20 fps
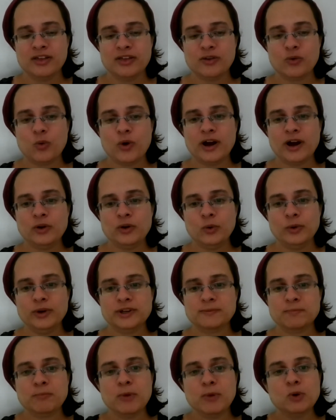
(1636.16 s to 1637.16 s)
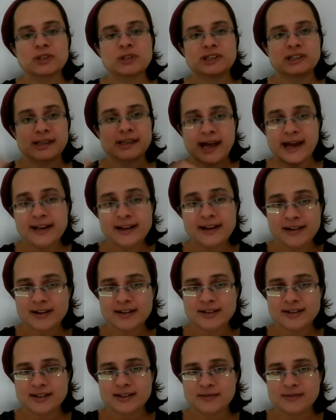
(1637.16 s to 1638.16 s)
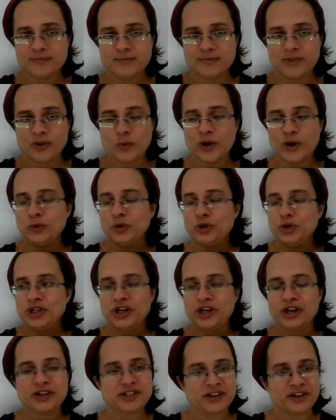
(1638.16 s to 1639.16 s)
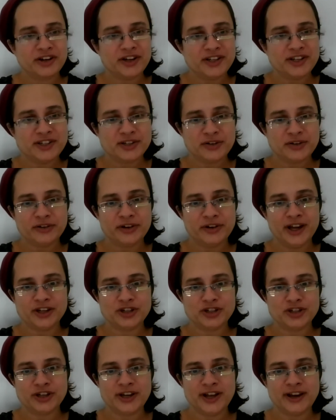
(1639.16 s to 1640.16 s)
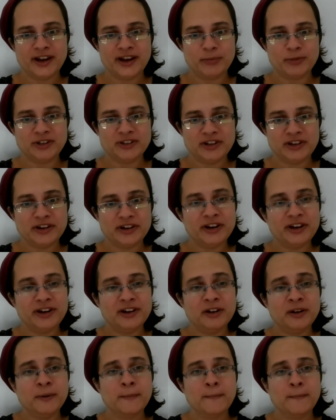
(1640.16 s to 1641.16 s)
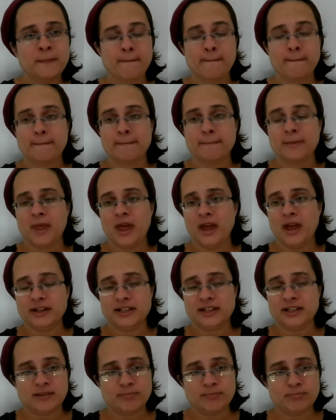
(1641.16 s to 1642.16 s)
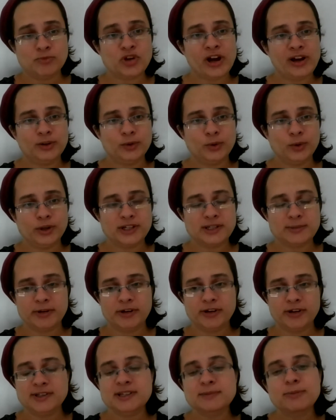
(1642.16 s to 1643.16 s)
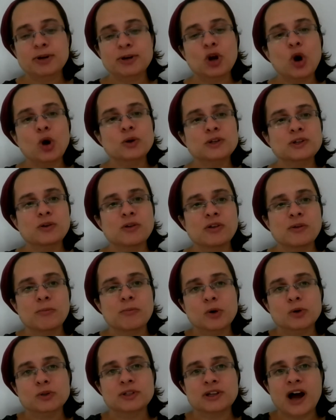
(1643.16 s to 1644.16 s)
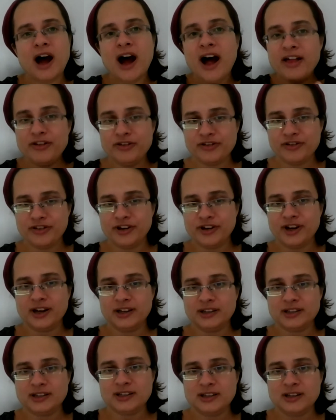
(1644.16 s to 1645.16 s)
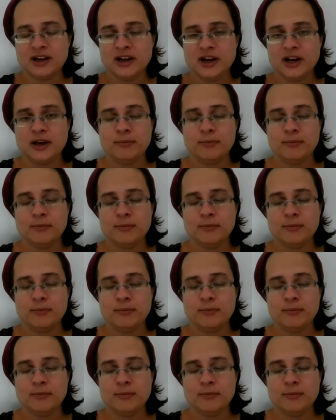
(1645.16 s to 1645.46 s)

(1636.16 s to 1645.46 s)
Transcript: the one who is most like us, the one who shares our history and genetic material and ex- childhood experiences, but also the most other than us